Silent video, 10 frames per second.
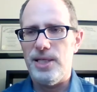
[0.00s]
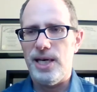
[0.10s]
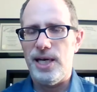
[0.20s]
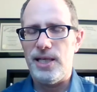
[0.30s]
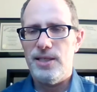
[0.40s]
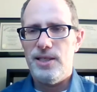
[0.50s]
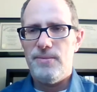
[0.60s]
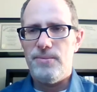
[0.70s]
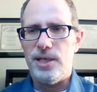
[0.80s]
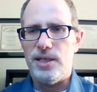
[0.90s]
not.
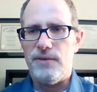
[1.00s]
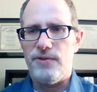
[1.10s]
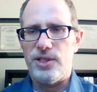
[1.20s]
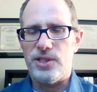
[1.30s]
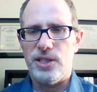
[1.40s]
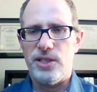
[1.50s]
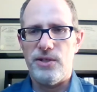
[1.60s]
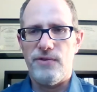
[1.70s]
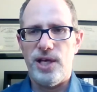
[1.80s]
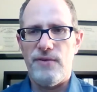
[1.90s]
But if
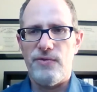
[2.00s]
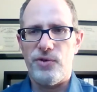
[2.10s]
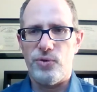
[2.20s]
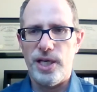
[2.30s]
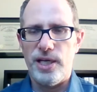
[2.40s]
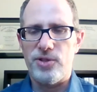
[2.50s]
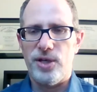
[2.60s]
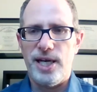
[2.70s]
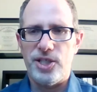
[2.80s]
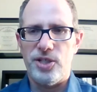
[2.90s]
you have Graves or
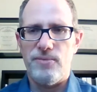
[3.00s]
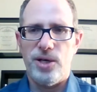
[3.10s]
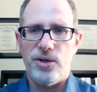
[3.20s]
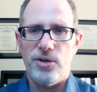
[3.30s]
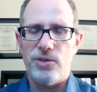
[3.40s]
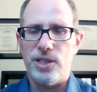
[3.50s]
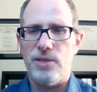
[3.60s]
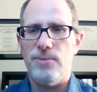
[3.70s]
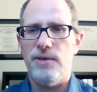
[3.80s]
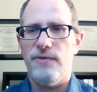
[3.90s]
Hashimoto's, it
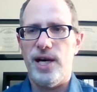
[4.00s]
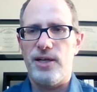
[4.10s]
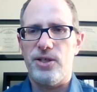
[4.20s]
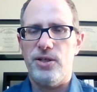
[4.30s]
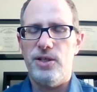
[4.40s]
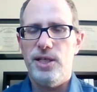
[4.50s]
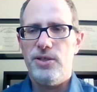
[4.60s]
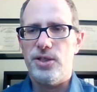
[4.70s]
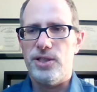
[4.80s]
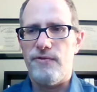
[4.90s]
could be a factor.
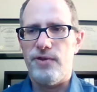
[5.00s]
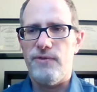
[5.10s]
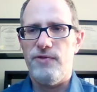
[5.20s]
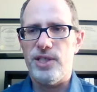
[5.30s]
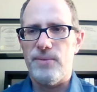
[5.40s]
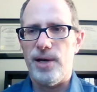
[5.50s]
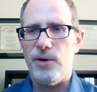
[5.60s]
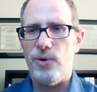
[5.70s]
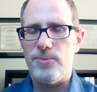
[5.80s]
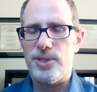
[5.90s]
So definitely visit my
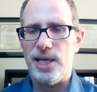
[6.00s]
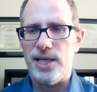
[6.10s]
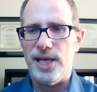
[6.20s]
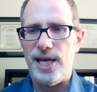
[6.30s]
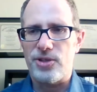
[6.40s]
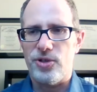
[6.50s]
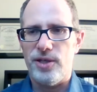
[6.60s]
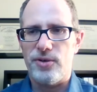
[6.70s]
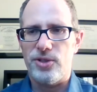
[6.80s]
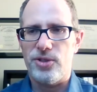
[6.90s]
website,
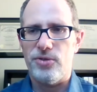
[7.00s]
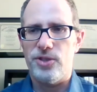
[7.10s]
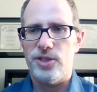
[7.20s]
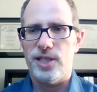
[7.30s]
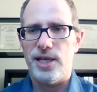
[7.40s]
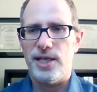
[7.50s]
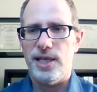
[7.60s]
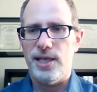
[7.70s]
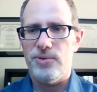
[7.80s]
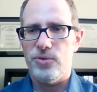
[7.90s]

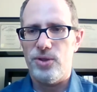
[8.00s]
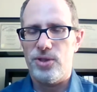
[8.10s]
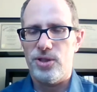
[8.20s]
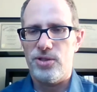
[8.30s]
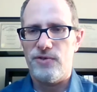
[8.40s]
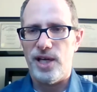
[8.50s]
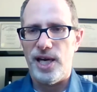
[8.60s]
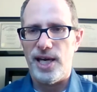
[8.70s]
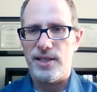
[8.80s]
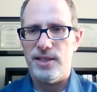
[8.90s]
naturalendocrinesolutions.com, do a search for
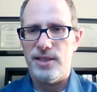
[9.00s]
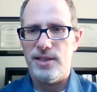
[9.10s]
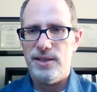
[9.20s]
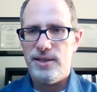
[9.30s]
acne.